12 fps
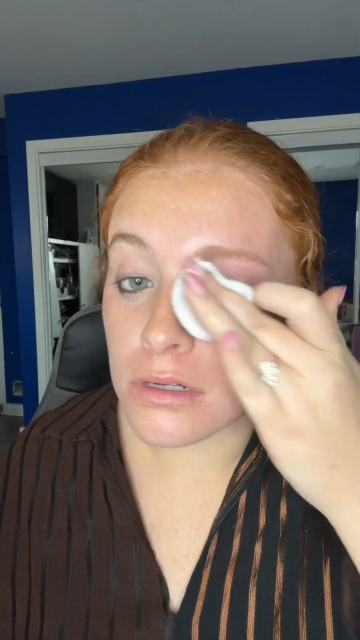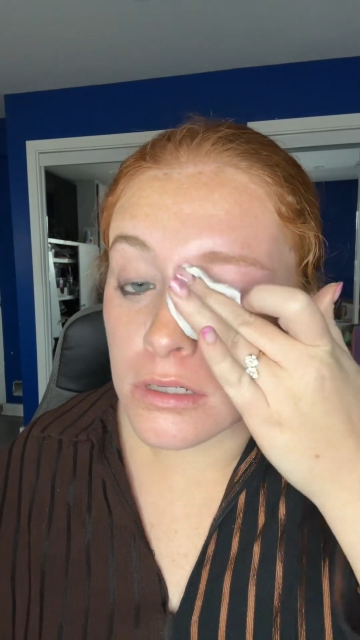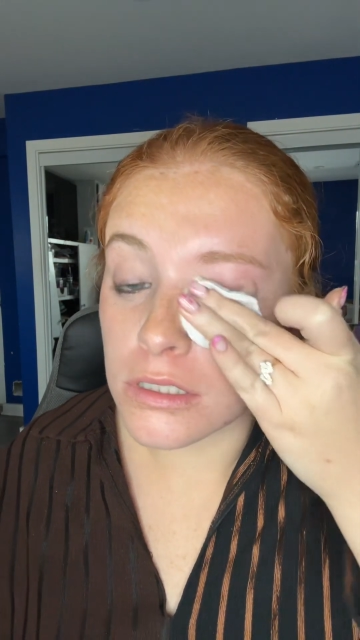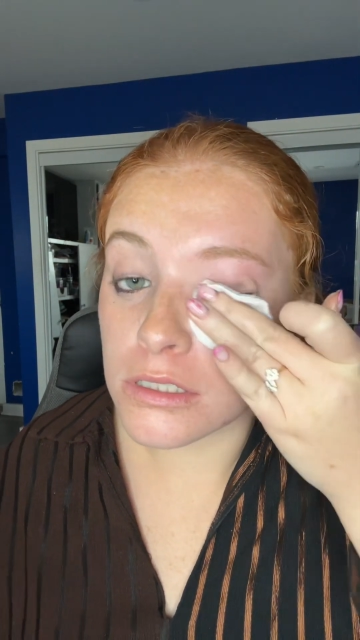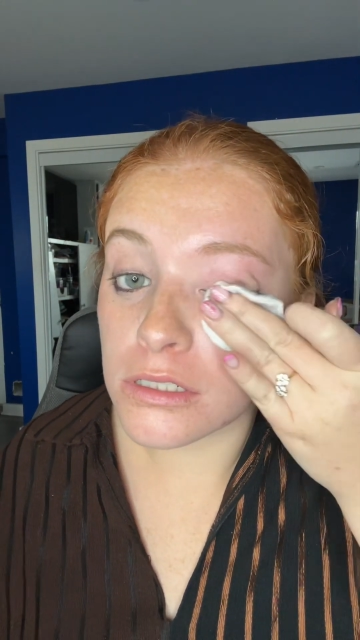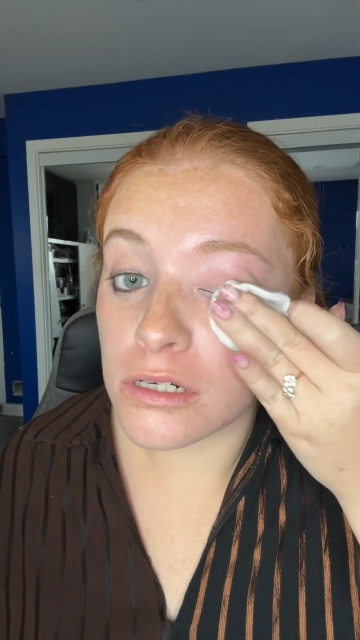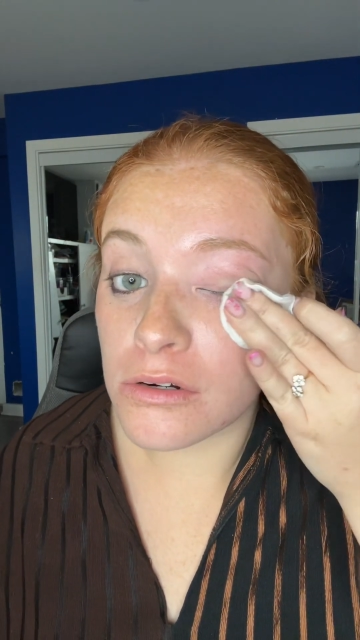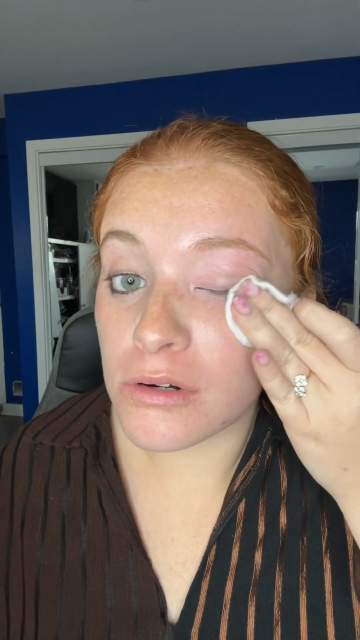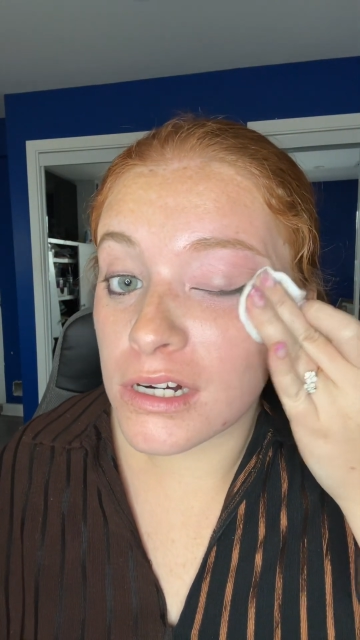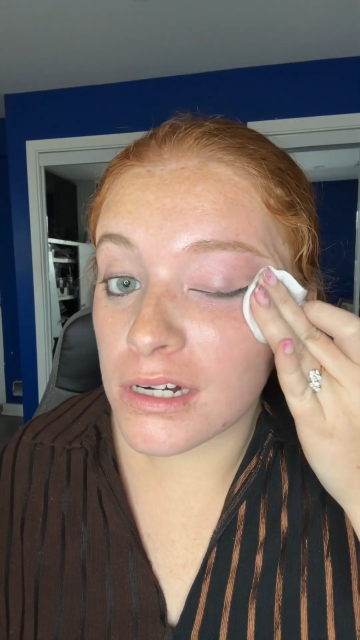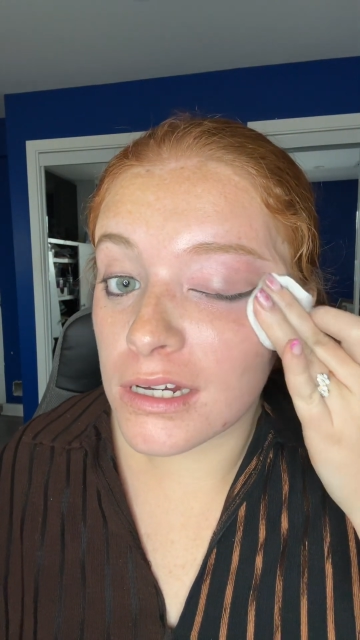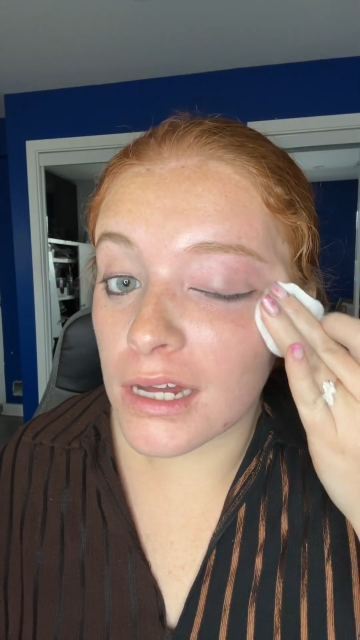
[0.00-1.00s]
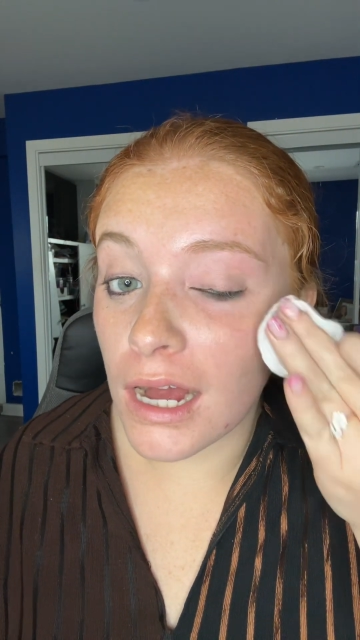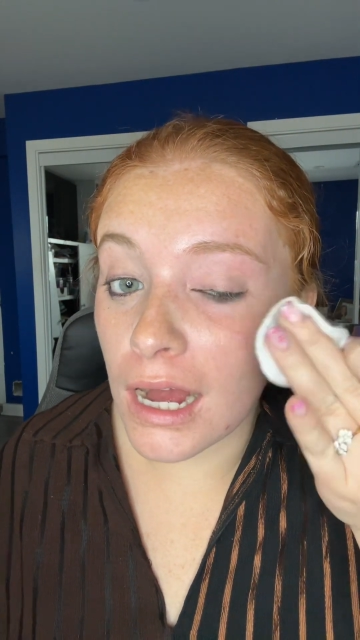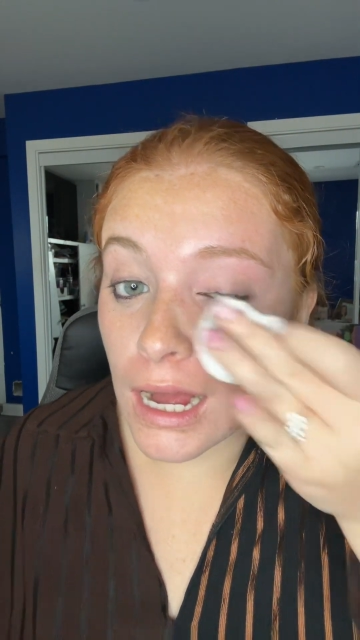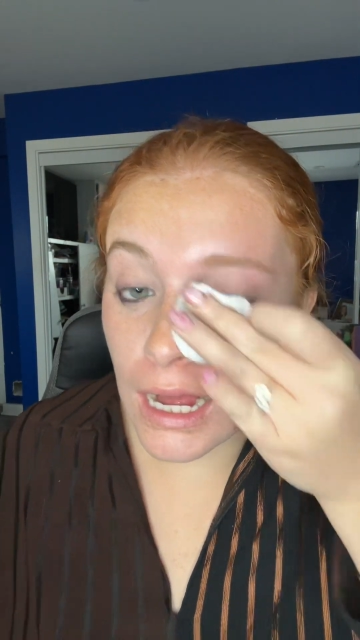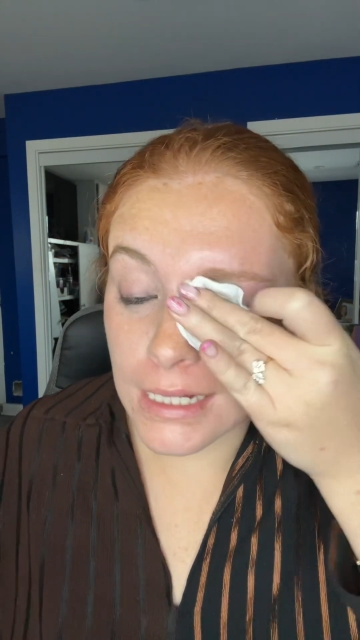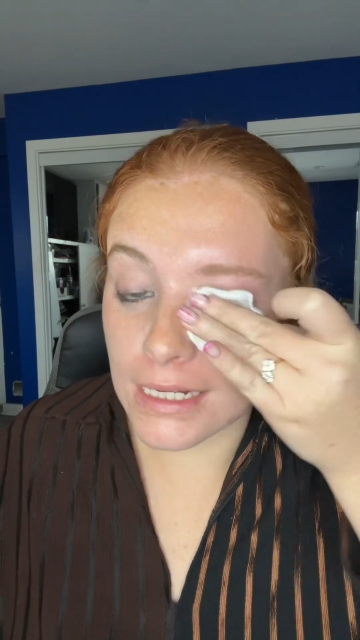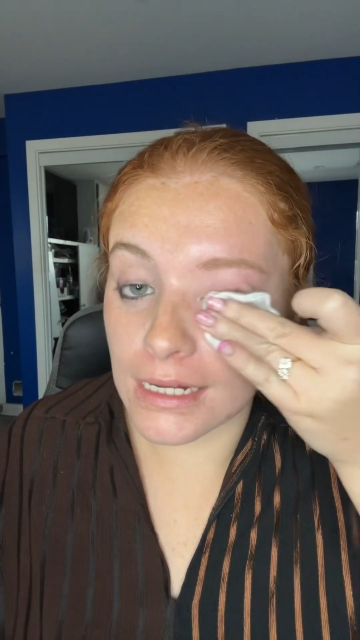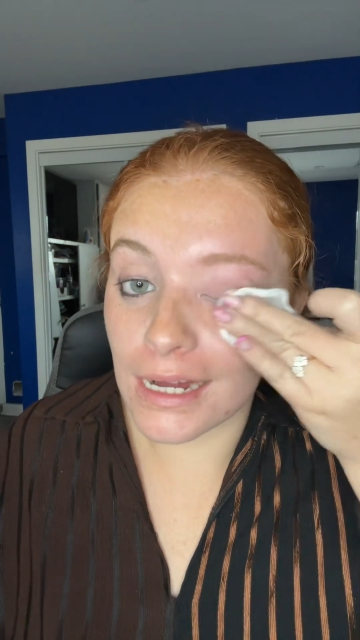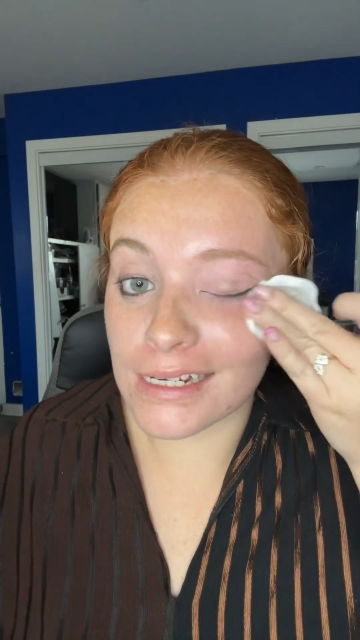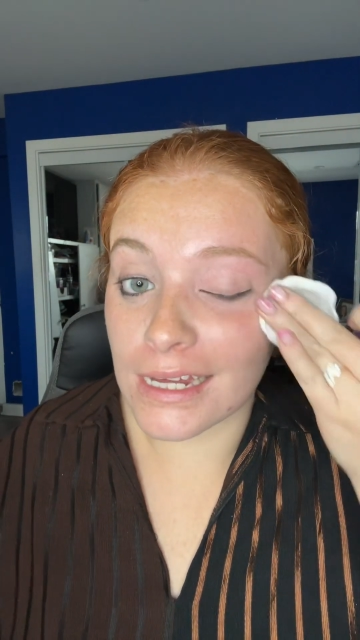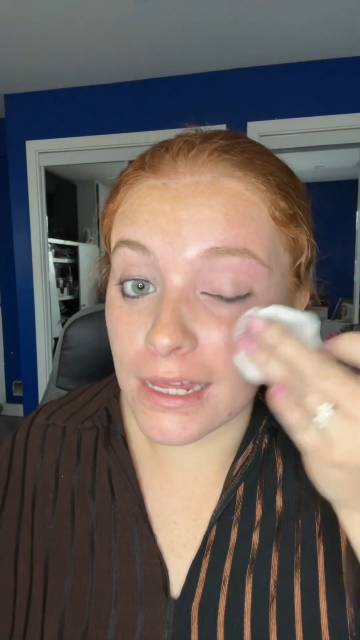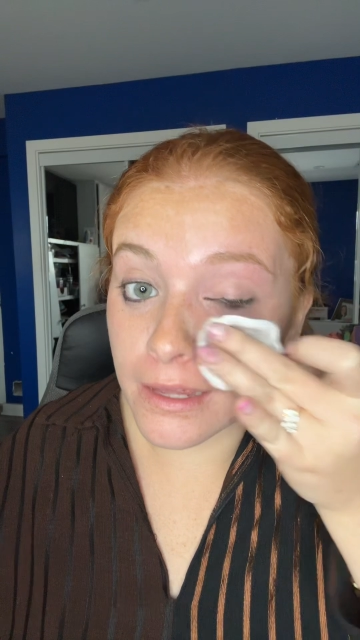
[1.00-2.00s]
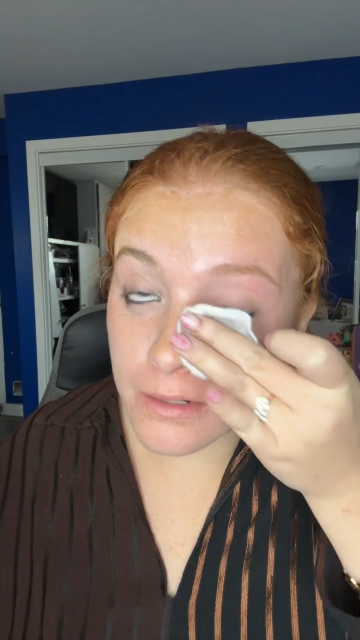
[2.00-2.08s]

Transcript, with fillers: you know what? I, I can't.